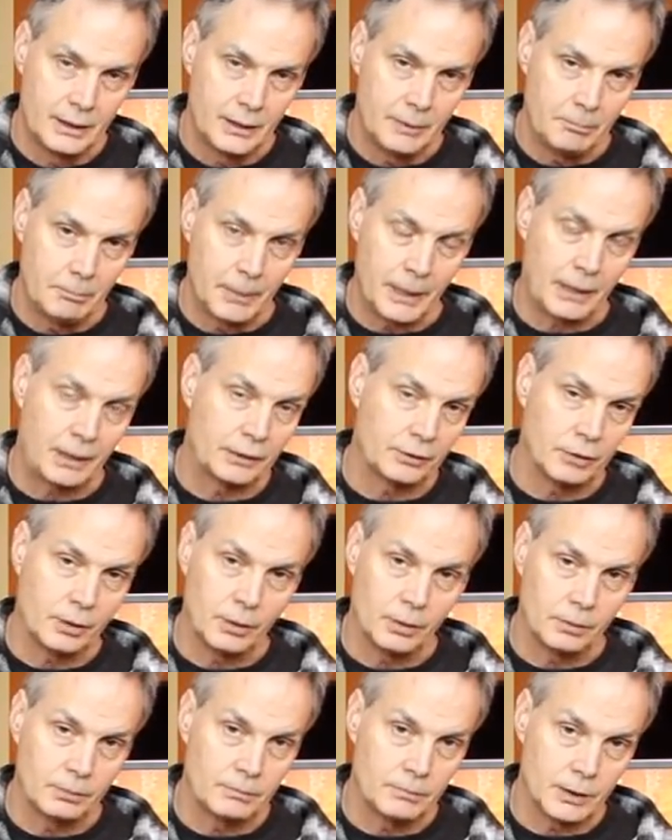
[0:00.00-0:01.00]

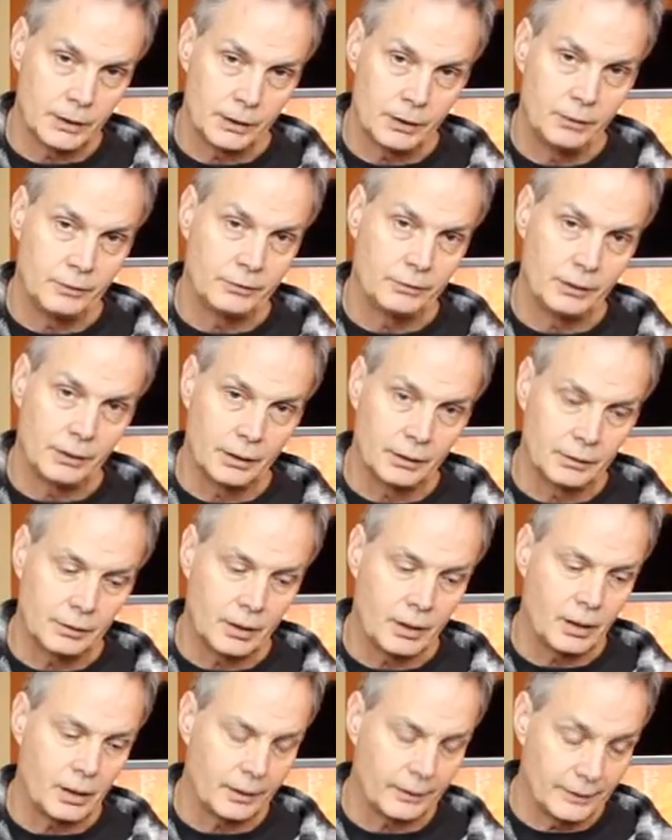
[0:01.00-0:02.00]
baritone acoustic
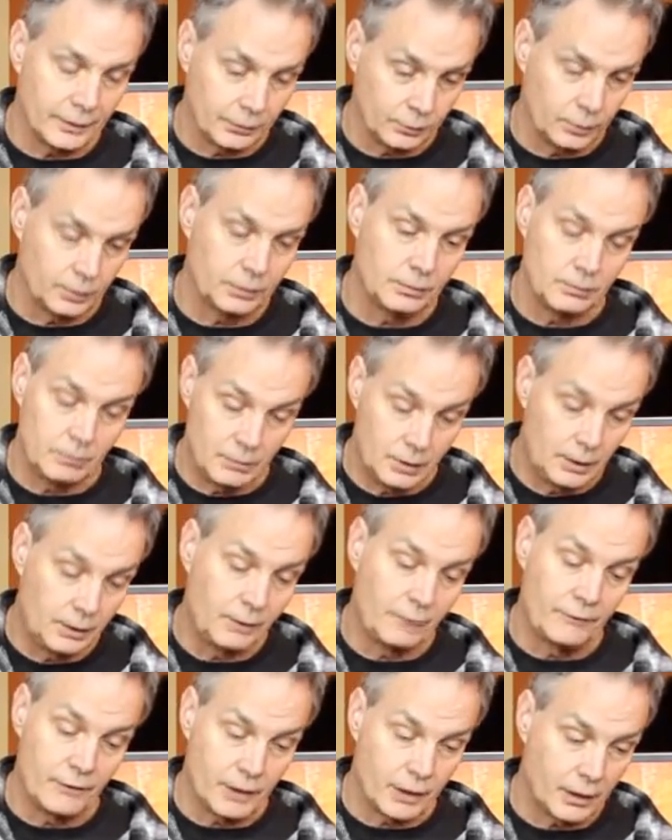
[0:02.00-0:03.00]
guitar, and this would
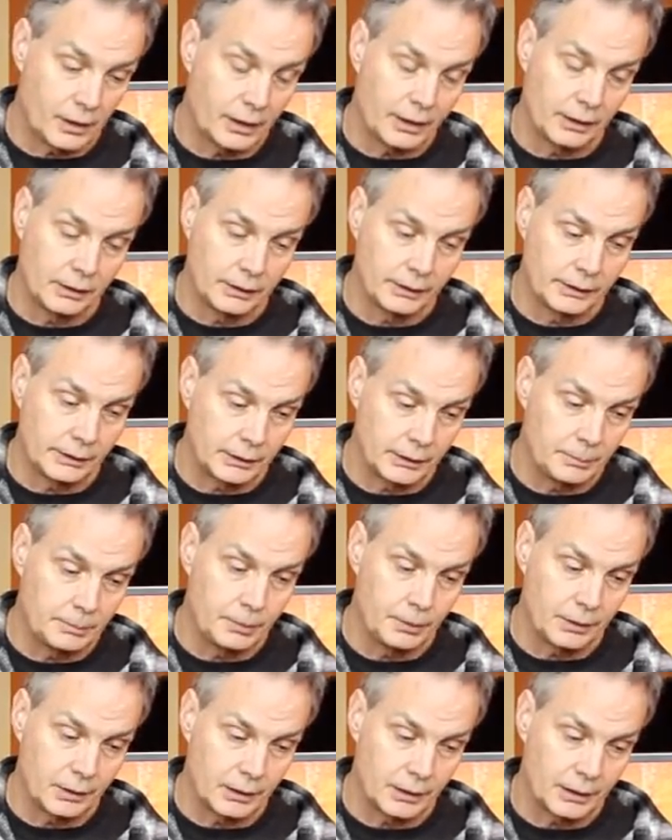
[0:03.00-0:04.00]
very clearly
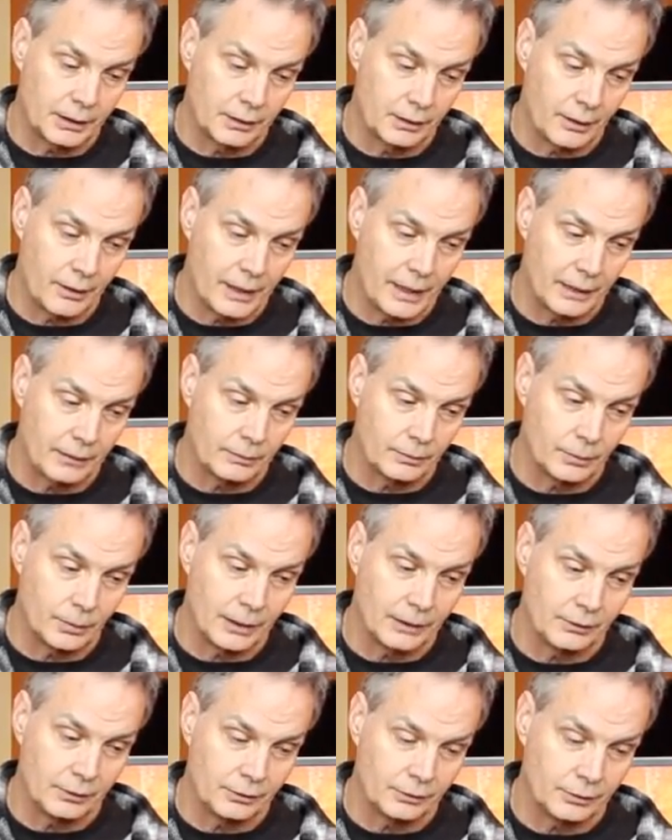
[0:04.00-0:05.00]
put it into that
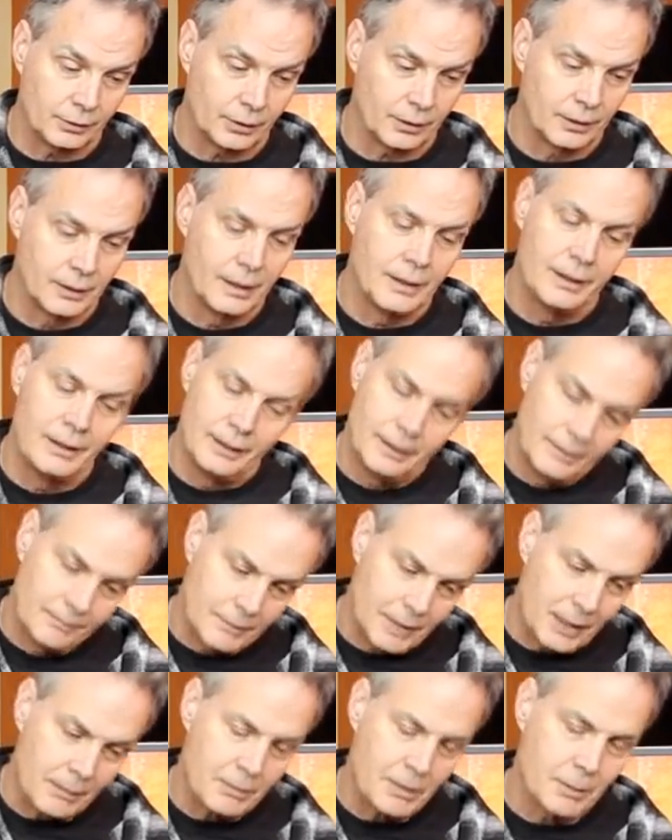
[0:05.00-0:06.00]
register.
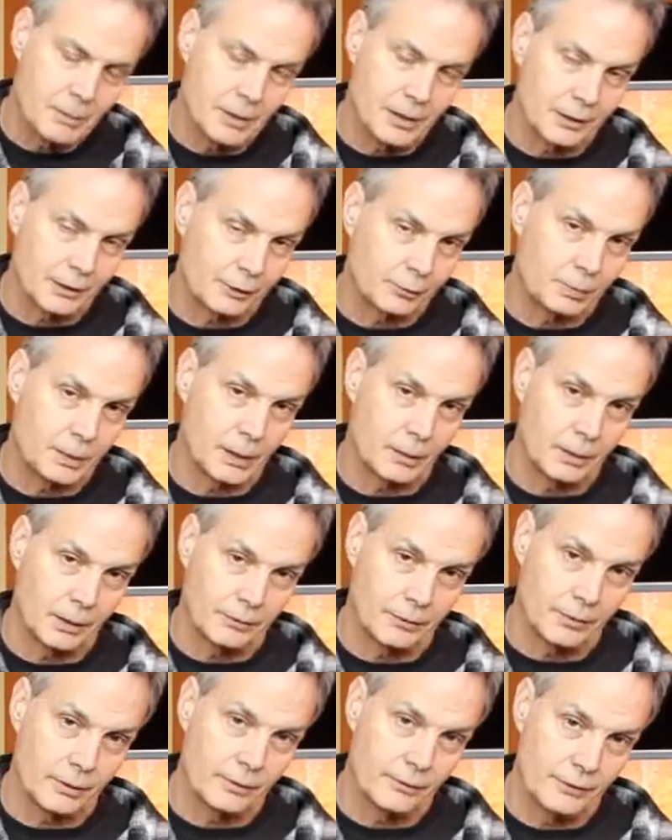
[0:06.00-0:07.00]
That may be an experiment
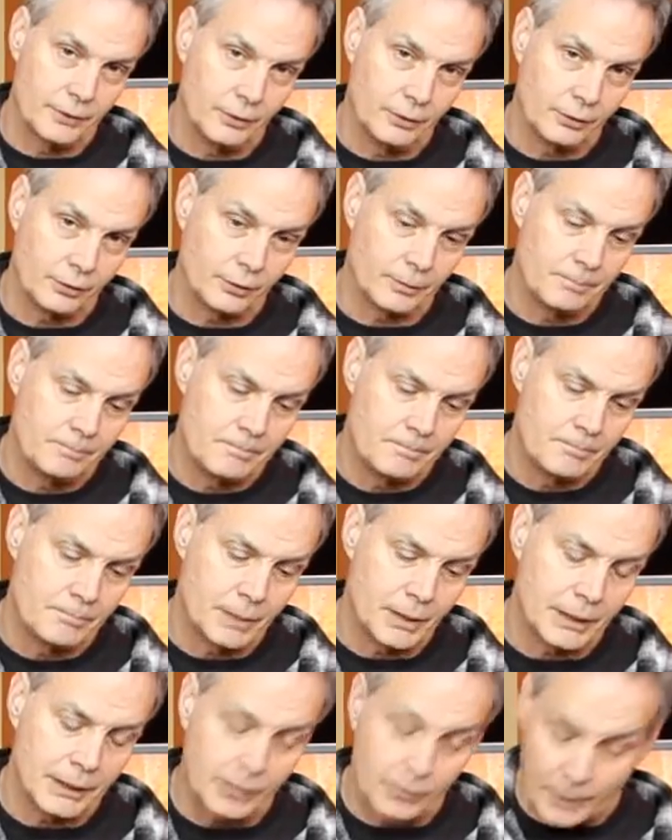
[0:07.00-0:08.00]
for the future.
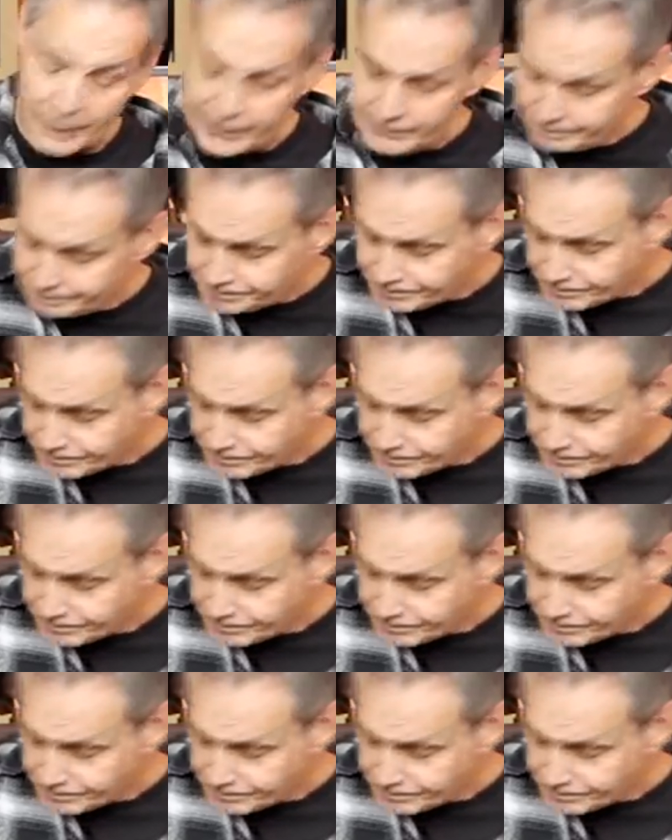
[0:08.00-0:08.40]
But anyway,